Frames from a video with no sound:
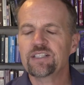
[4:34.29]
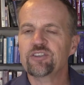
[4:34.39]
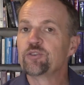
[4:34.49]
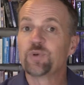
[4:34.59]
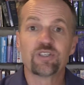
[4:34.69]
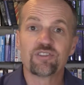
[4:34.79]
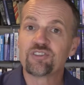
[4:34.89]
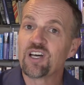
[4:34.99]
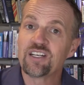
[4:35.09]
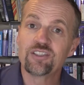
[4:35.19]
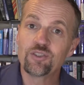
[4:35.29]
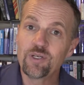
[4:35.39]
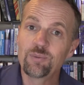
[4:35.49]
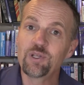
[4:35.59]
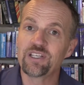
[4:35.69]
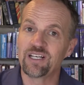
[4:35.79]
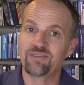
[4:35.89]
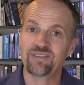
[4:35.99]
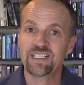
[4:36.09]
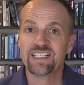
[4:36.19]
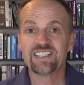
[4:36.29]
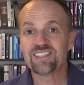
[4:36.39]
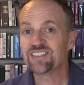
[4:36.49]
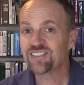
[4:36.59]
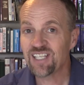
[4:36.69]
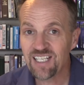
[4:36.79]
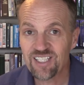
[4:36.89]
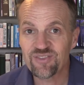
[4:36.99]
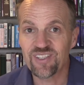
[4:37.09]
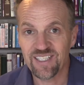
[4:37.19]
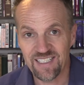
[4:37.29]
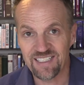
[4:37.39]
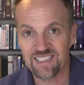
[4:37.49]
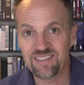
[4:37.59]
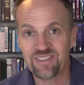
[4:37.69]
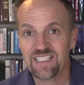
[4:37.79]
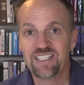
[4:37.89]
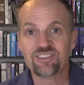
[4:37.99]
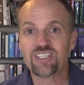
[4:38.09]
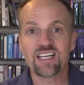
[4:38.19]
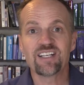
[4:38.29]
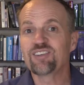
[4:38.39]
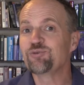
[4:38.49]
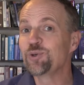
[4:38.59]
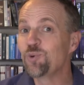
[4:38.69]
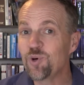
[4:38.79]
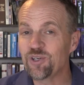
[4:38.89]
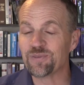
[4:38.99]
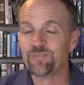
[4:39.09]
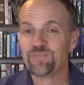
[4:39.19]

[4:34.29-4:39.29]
It's because it's not enjoyable enough. It's not satisfying enough. There's not enough reward.